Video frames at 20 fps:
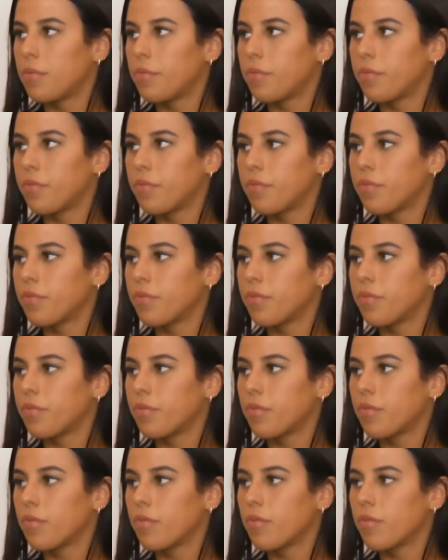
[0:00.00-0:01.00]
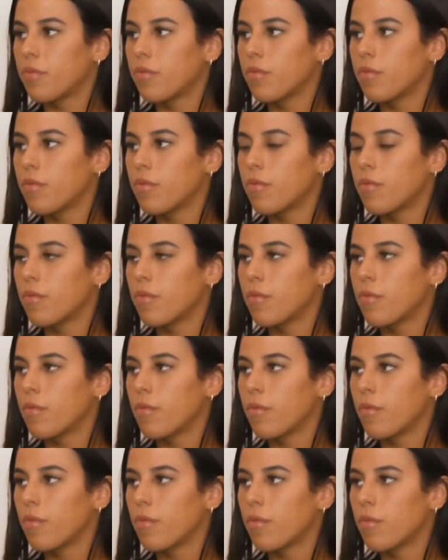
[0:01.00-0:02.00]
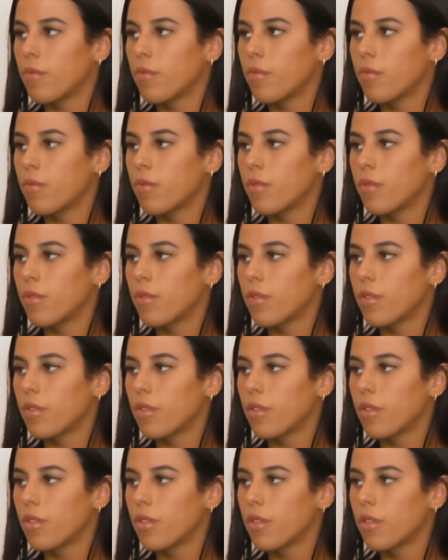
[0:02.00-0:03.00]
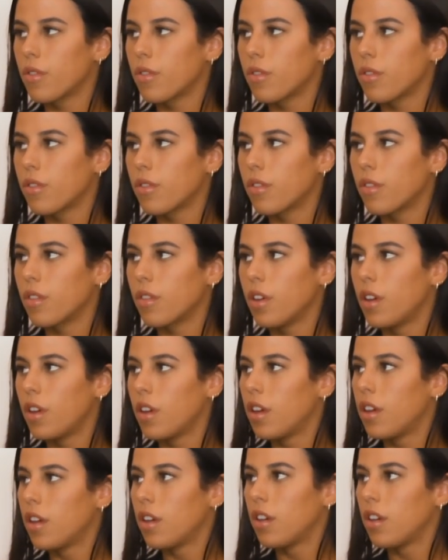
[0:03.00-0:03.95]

No words are spoken by the person on screen.